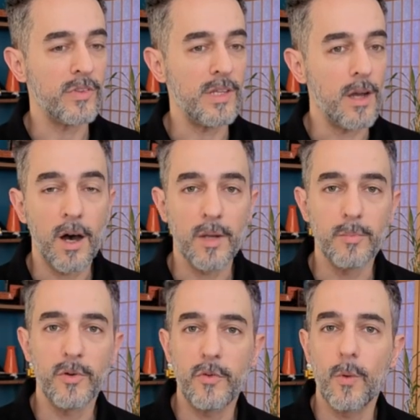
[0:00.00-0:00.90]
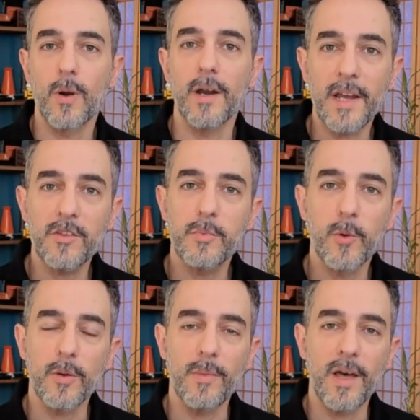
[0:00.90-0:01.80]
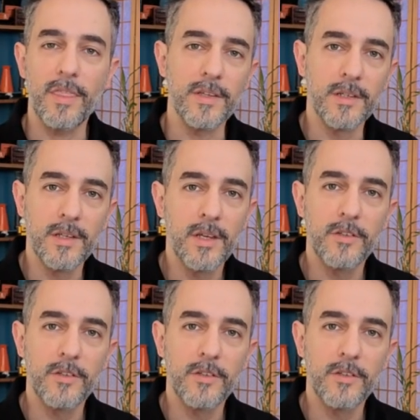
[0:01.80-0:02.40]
the on-before export method